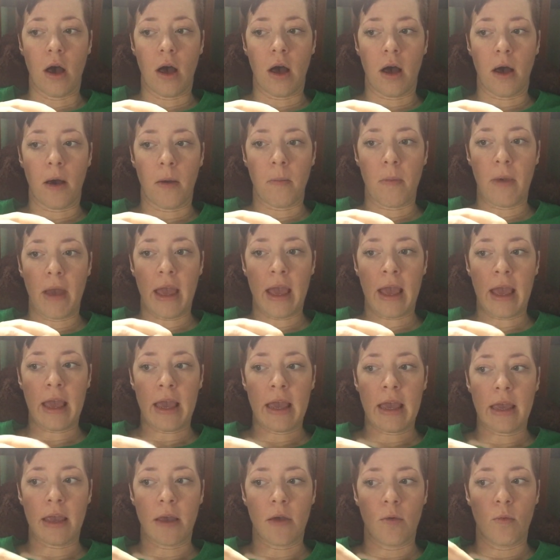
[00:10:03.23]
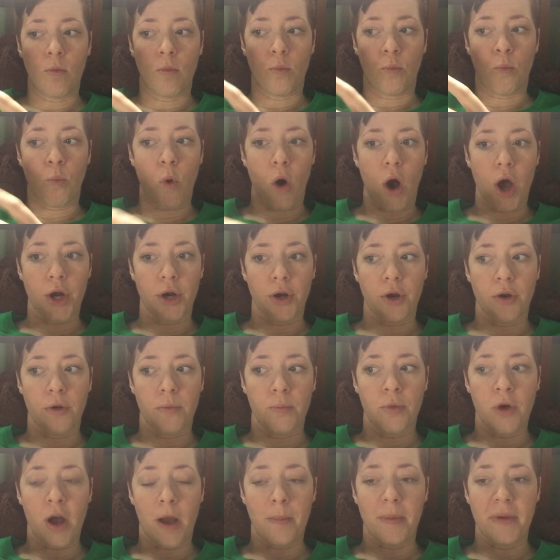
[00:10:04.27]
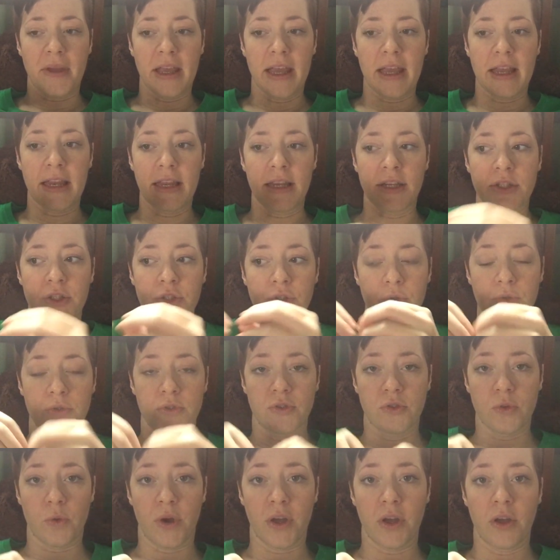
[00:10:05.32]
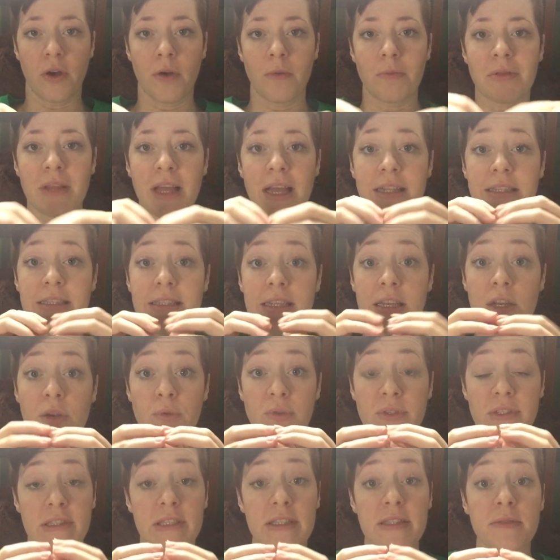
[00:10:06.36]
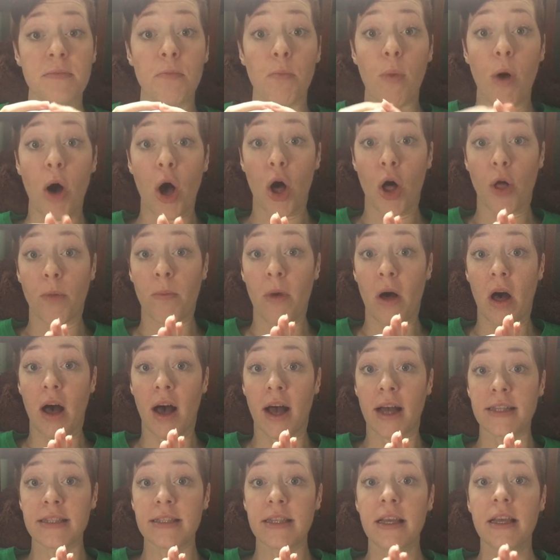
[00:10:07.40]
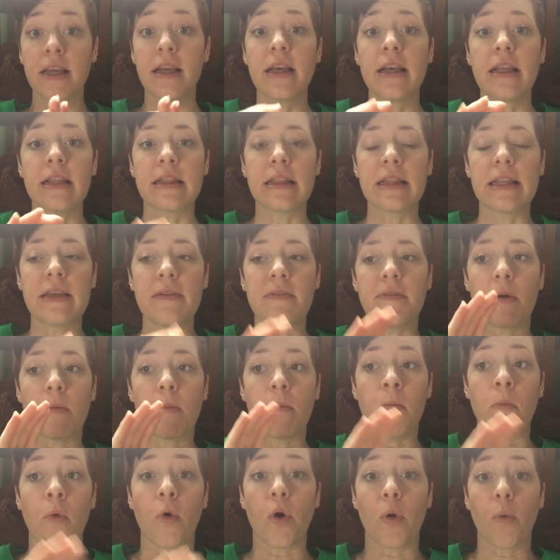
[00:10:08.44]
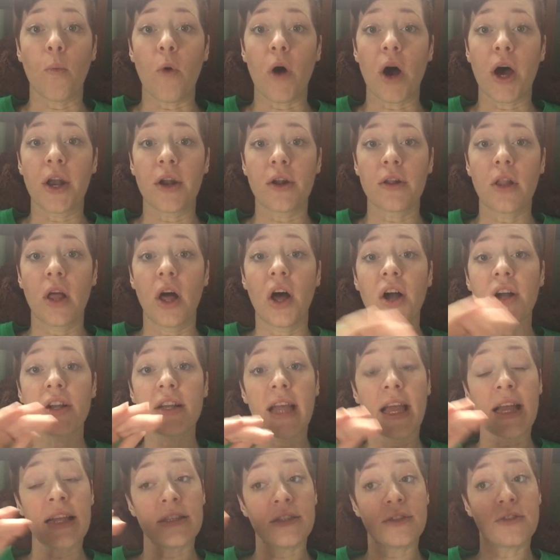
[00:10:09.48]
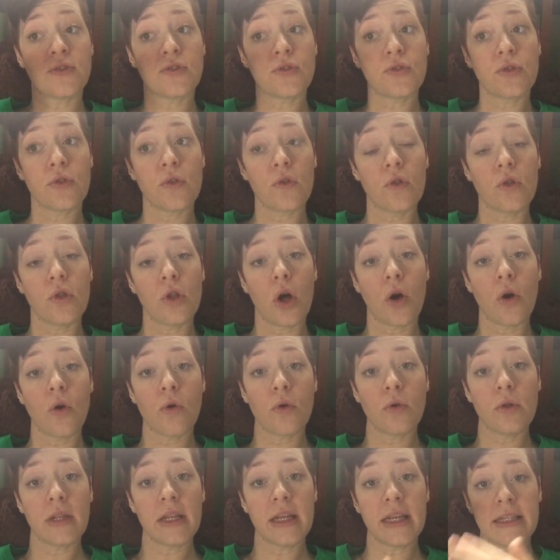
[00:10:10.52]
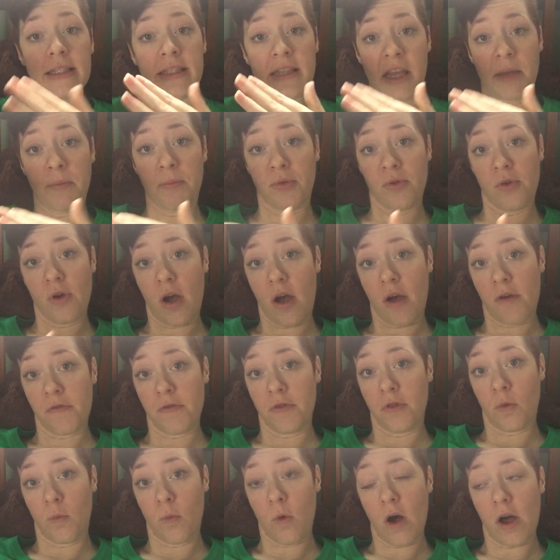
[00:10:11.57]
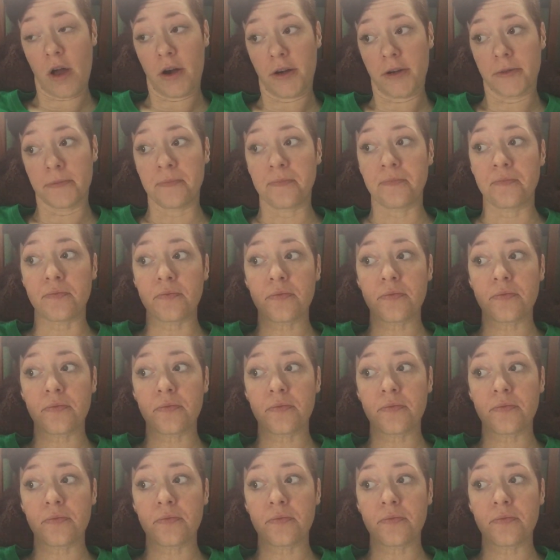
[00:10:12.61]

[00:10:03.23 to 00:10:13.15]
a water propagating to soil, plant it in a small pot, leave it more waterlogged, and slowly taper off the water,